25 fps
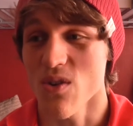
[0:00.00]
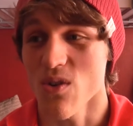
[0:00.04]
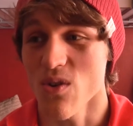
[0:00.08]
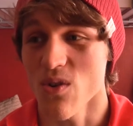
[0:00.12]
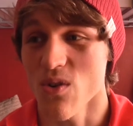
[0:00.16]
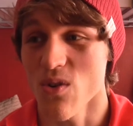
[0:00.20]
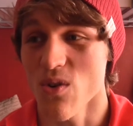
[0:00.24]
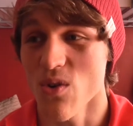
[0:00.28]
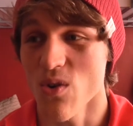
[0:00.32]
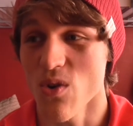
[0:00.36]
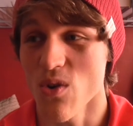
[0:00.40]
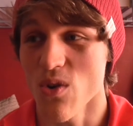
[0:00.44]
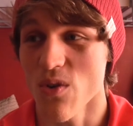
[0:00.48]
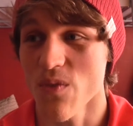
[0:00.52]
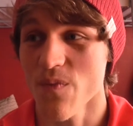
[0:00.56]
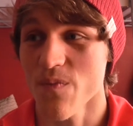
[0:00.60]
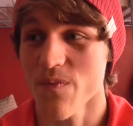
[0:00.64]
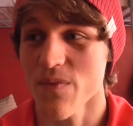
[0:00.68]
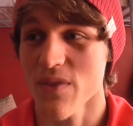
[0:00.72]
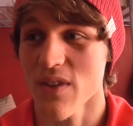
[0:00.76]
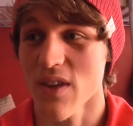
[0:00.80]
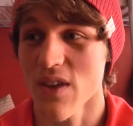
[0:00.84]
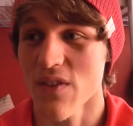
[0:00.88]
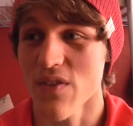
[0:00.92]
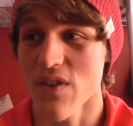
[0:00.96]
or
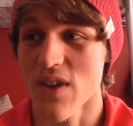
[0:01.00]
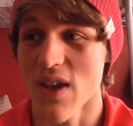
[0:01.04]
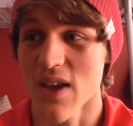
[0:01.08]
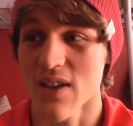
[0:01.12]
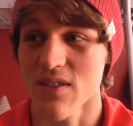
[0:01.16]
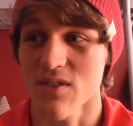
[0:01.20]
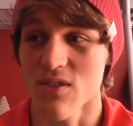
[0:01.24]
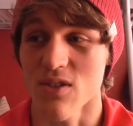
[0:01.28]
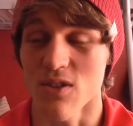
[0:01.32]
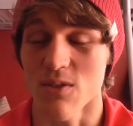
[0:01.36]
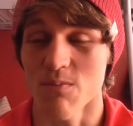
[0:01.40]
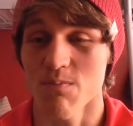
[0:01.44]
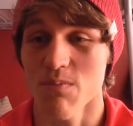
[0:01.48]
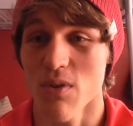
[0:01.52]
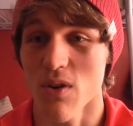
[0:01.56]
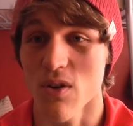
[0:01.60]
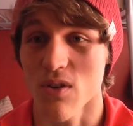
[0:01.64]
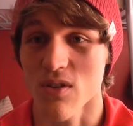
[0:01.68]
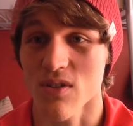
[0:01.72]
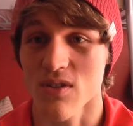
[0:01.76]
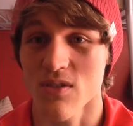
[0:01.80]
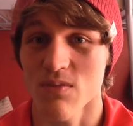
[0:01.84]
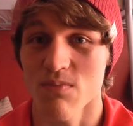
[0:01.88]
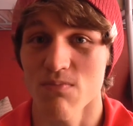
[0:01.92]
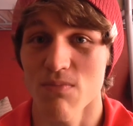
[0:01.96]
if he has got a
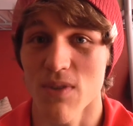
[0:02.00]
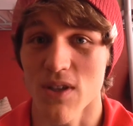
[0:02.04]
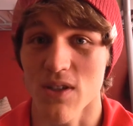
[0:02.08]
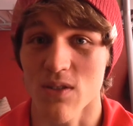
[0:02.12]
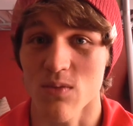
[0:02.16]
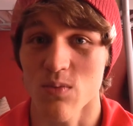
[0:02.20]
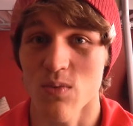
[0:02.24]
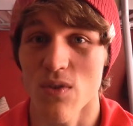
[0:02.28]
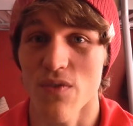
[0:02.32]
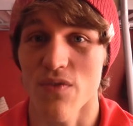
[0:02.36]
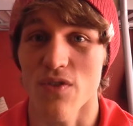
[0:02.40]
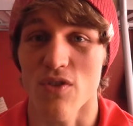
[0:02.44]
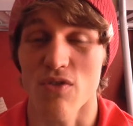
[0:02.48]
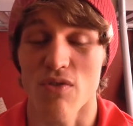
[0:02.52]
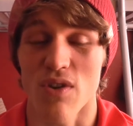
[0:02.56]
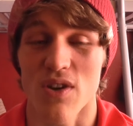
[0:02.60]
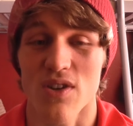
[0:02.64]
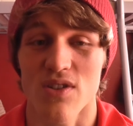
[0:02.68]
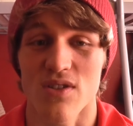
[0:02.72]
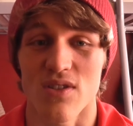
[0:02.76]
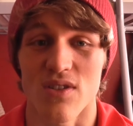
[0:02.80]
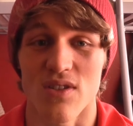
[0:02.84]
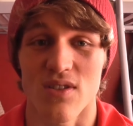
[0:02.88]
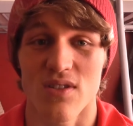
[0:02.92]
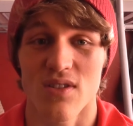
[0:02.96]
box mixed with aggression.